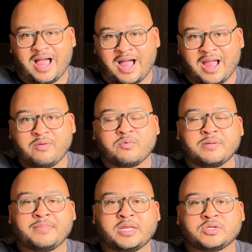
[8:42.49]
I want to
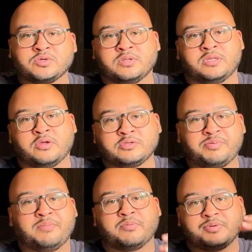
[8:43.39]
make sure that those
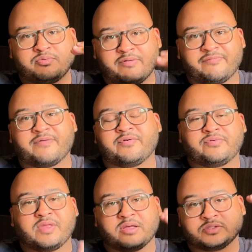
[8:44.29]
people between
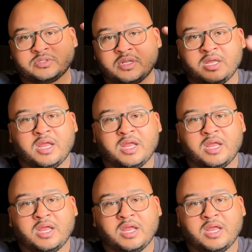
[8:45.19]
500,000